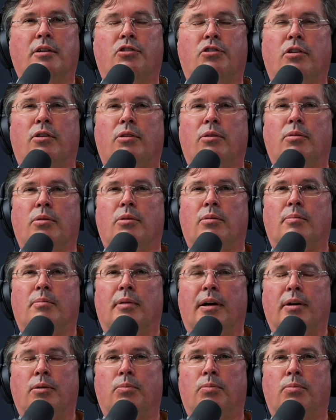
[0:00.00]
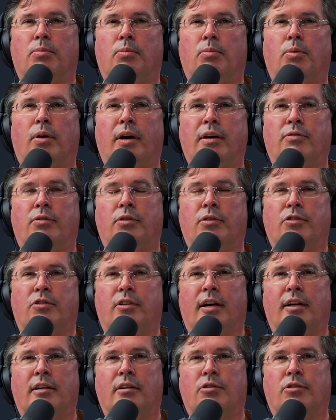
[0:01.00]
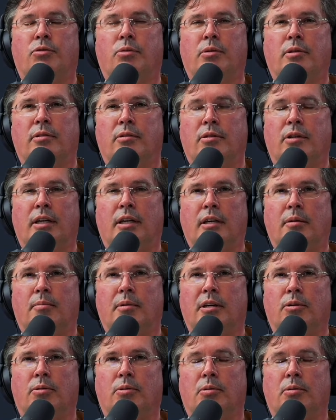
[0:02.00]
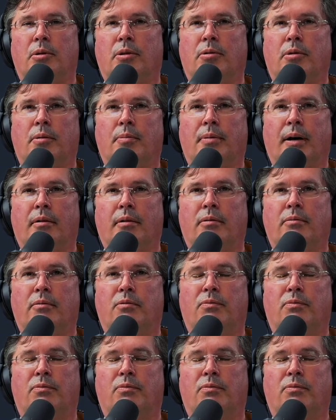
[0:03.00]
So my wife was diagnosed with leukemia when we were about